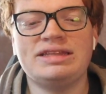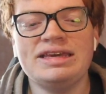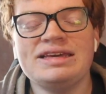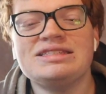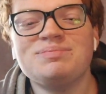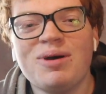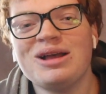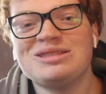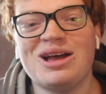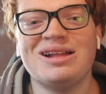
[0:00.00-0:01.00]
Tikki,
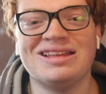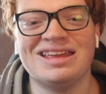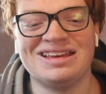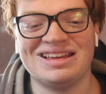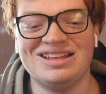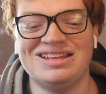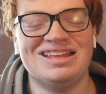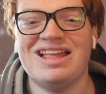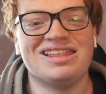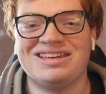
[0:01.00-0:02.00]
spot on, and like
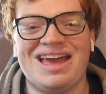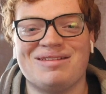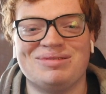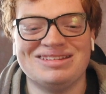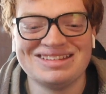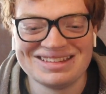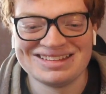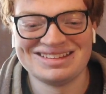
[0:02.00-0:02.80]
nothing happens.